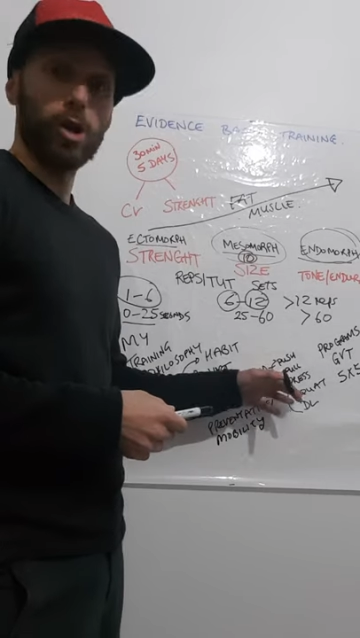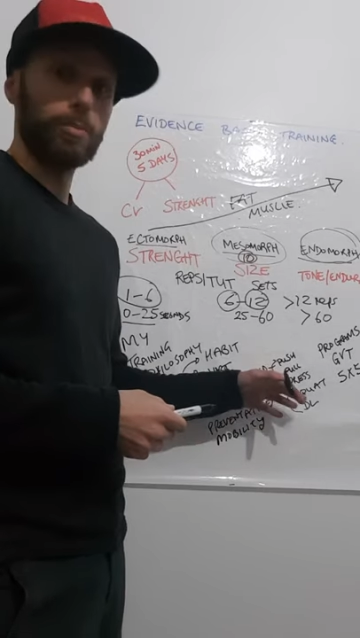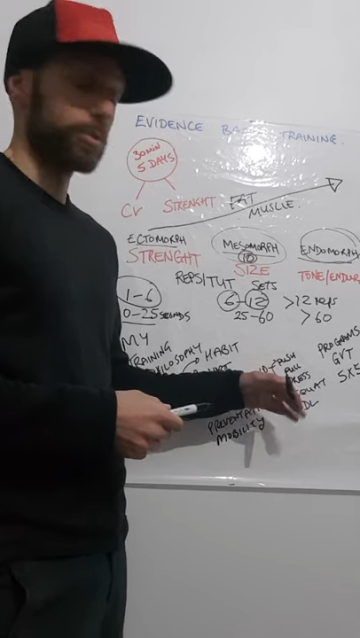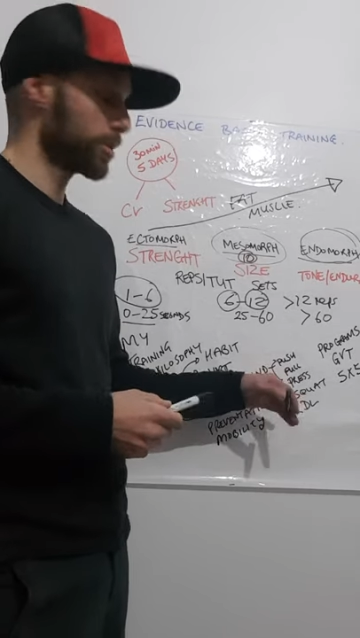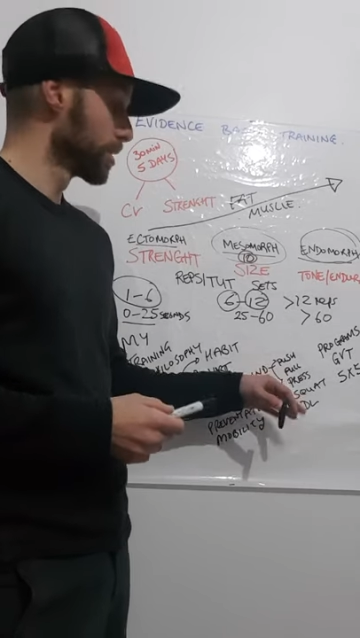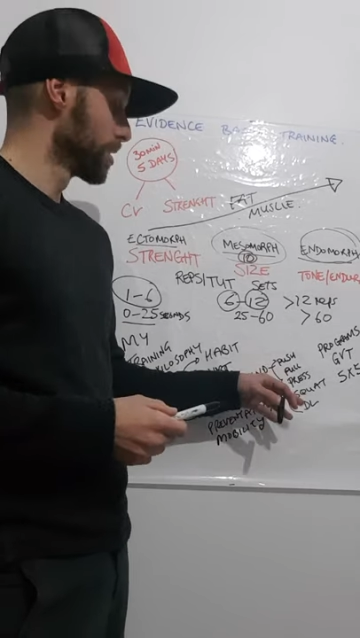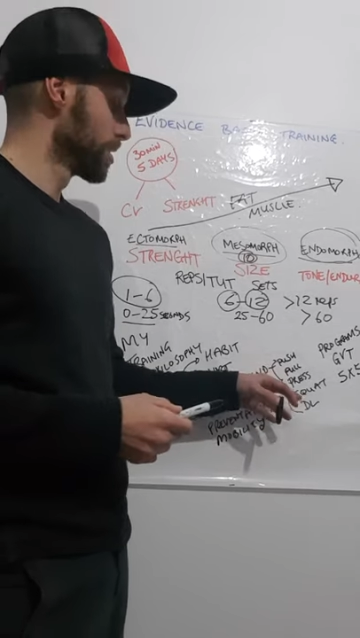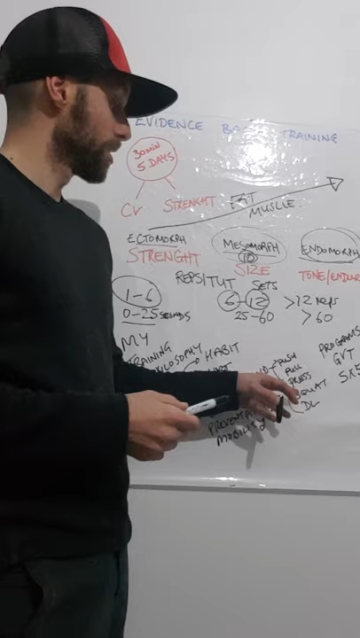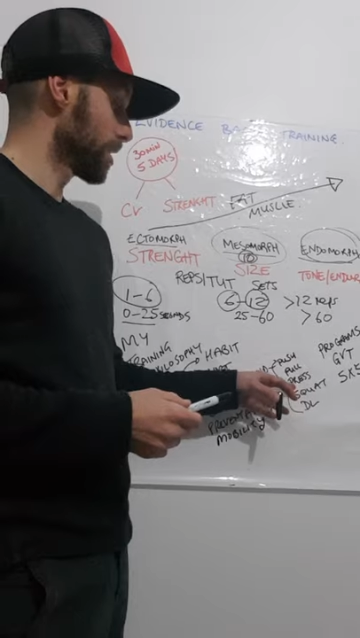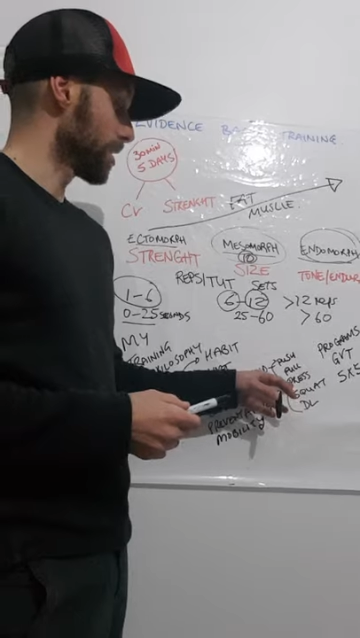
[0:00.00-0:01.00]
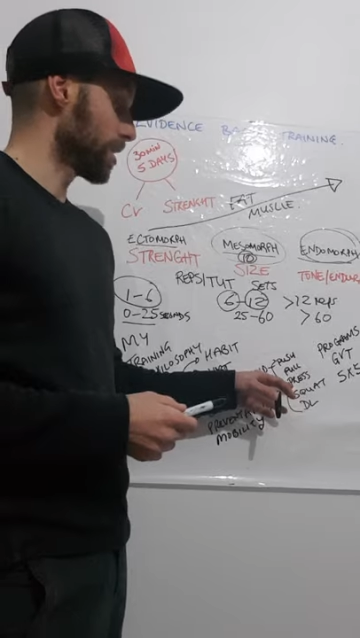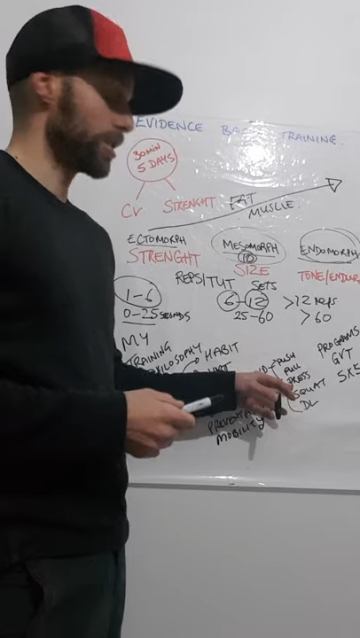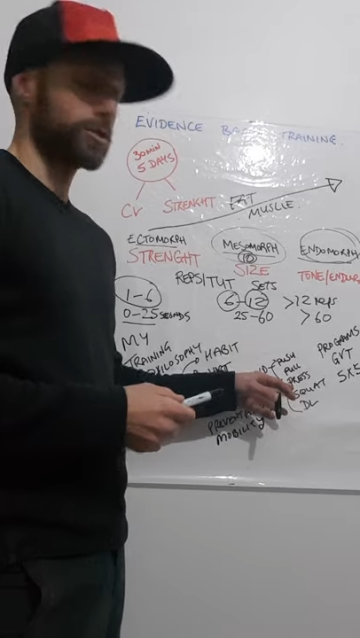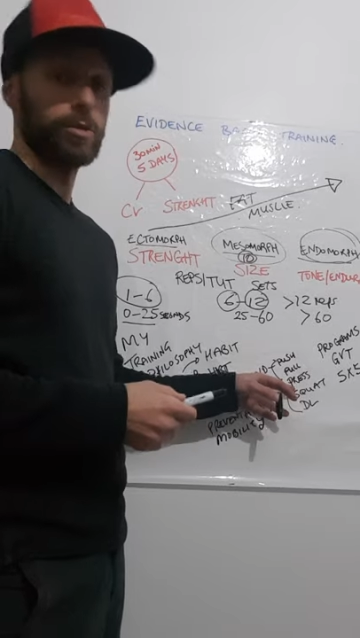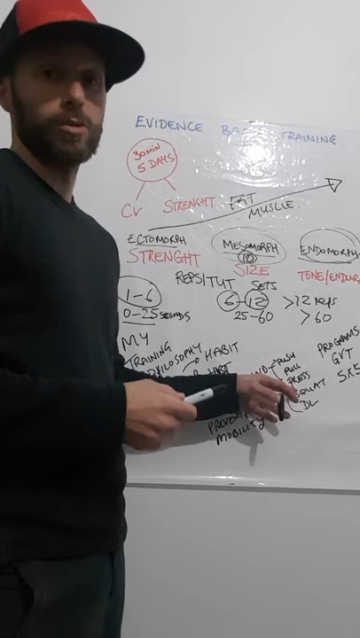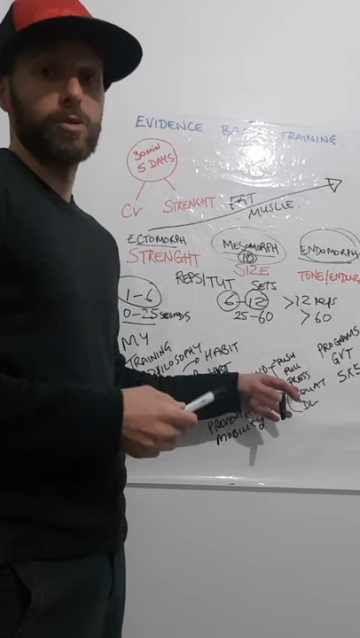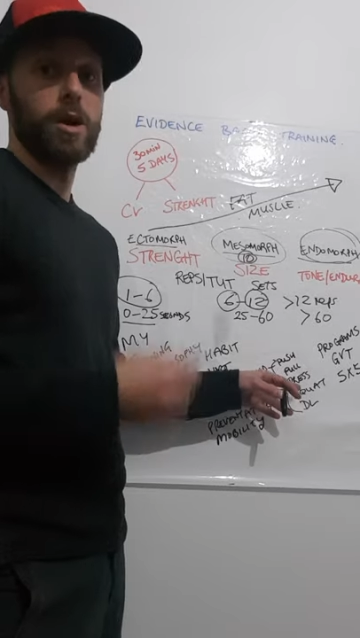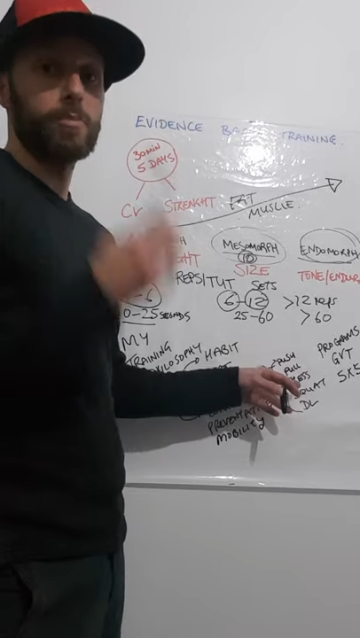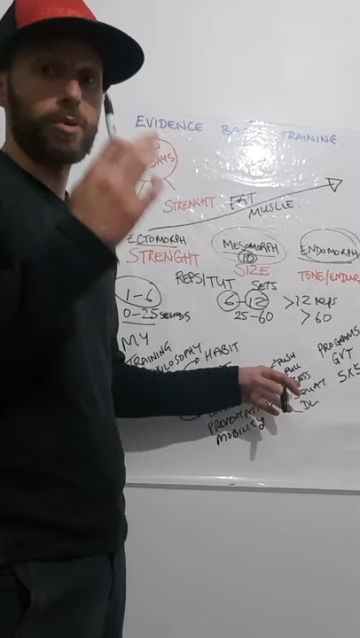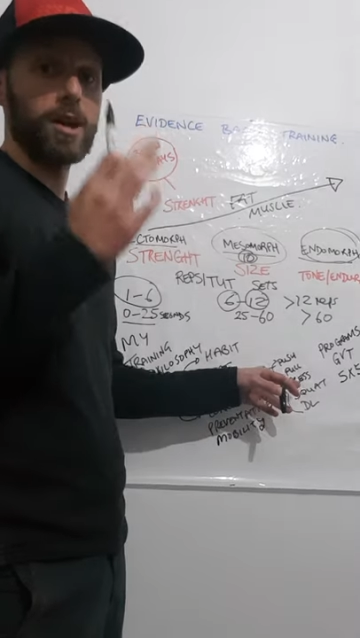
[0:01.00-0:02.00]
up. Uh, I'll do
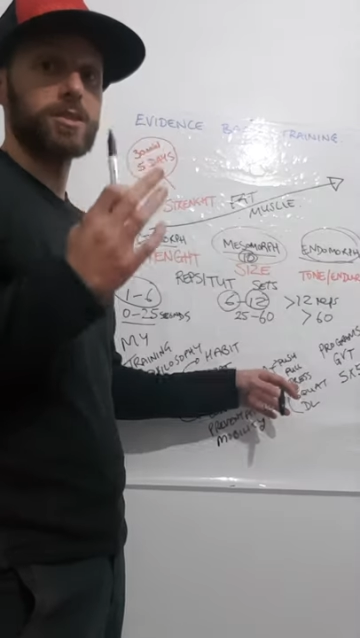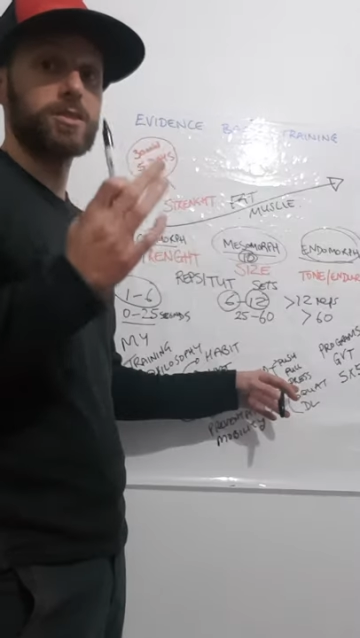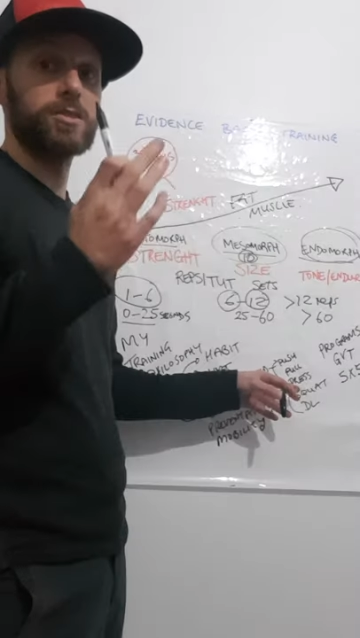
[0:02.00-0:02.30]
a press,